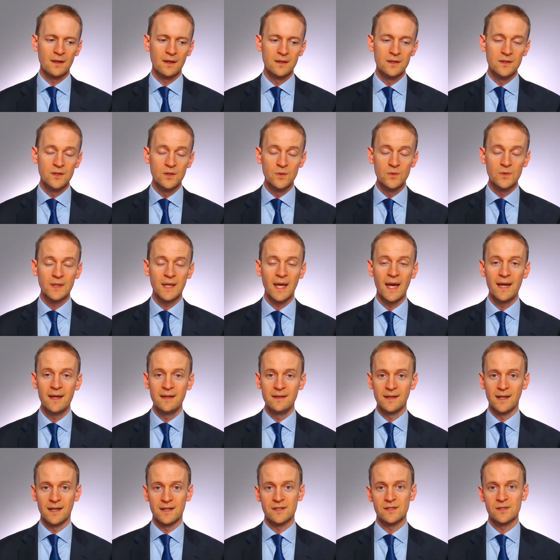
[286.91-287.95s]
UK
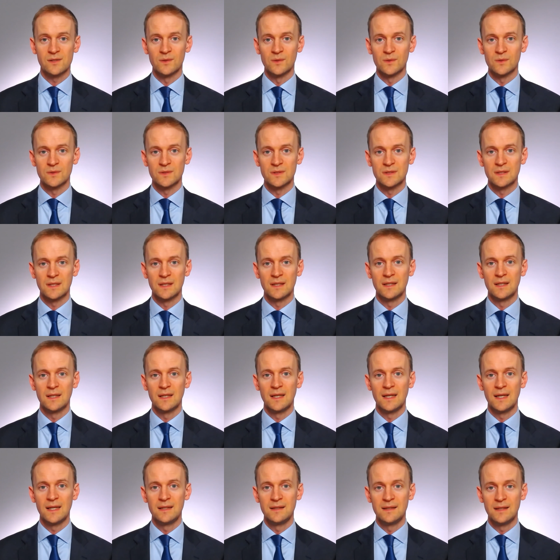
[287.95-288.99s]
nationals
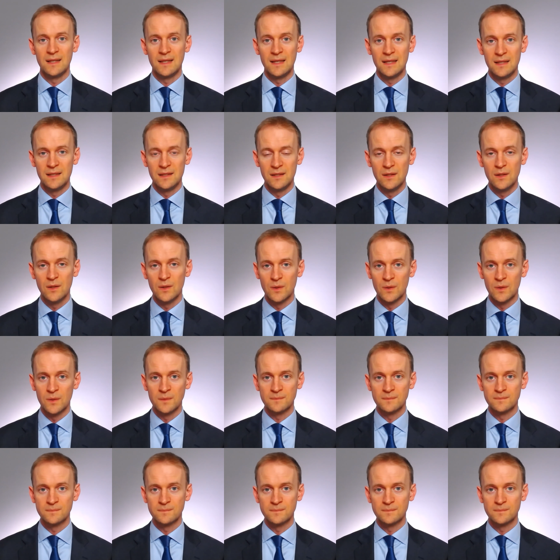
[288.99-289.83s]
in the EU,